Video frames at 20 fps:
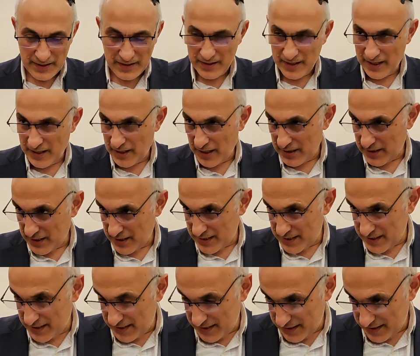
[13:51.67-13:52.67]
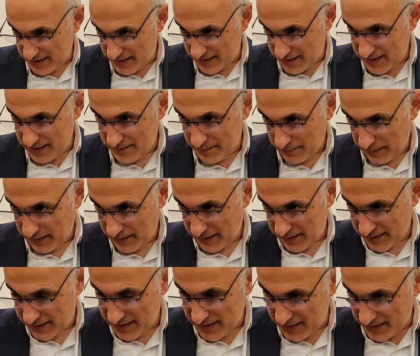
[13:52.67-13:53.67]
They got the cities, but
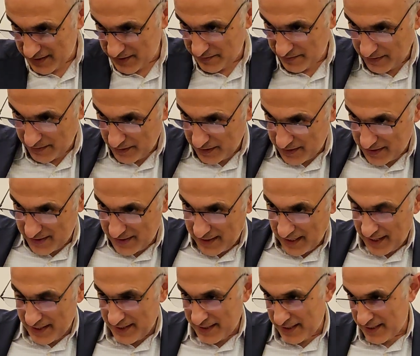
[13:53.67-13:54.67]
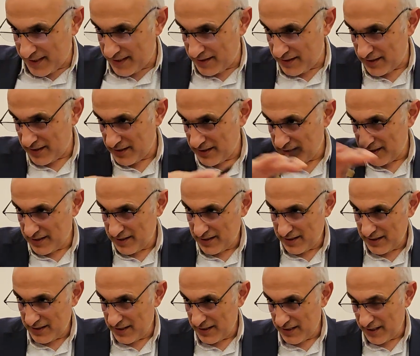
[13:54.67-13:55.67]
their cities were scattered
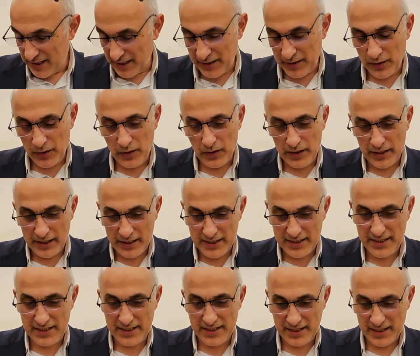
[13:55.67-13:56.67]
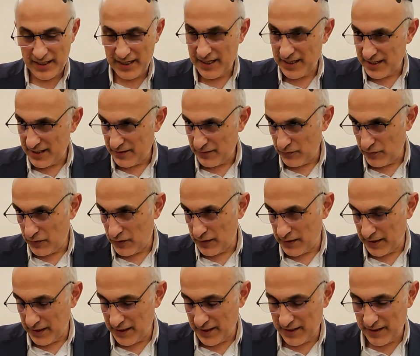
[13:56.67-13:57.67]
in the whole Eretz Israel.
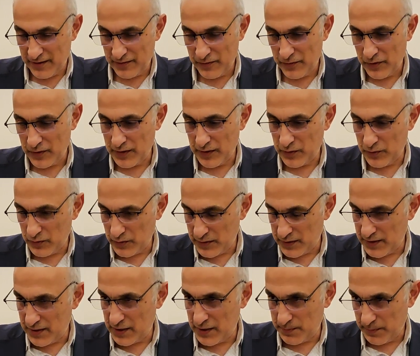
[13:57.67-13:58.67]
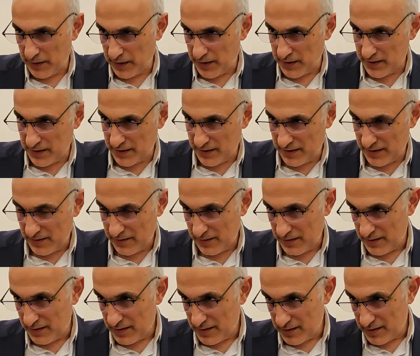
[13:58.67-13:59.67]
42 cities plus the
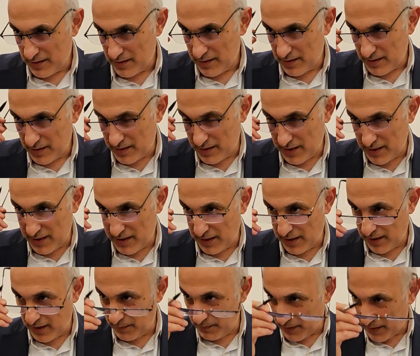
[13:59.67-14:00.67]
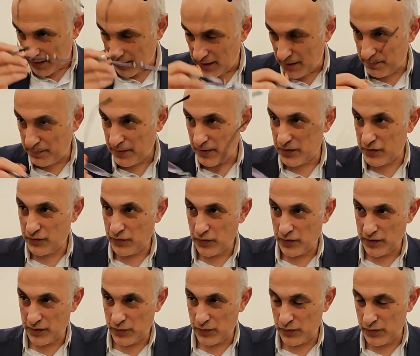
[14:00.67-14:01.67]
6 Arei Miklat plus
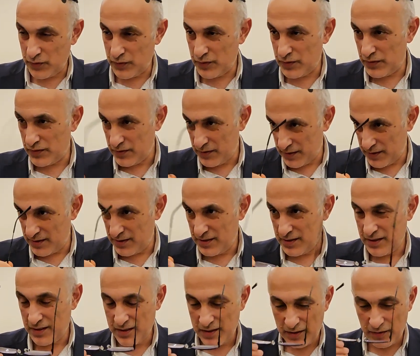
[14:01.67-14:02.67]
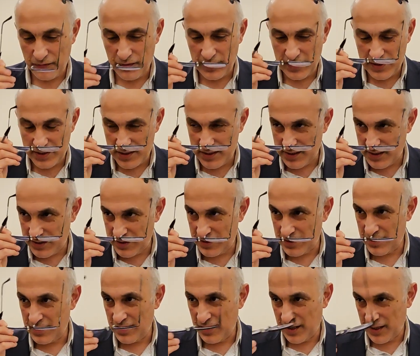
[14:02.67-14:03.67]
42 different cities.
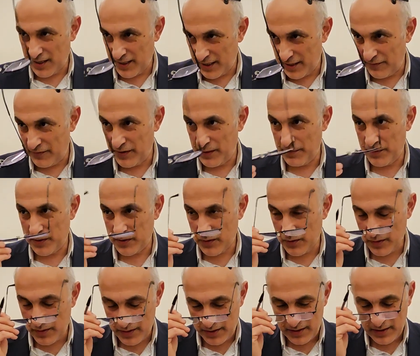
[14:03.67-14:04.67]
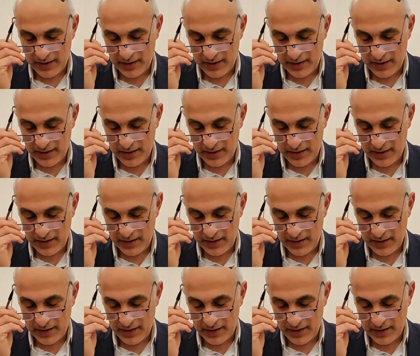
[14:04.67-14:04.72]
Arei Levim is called.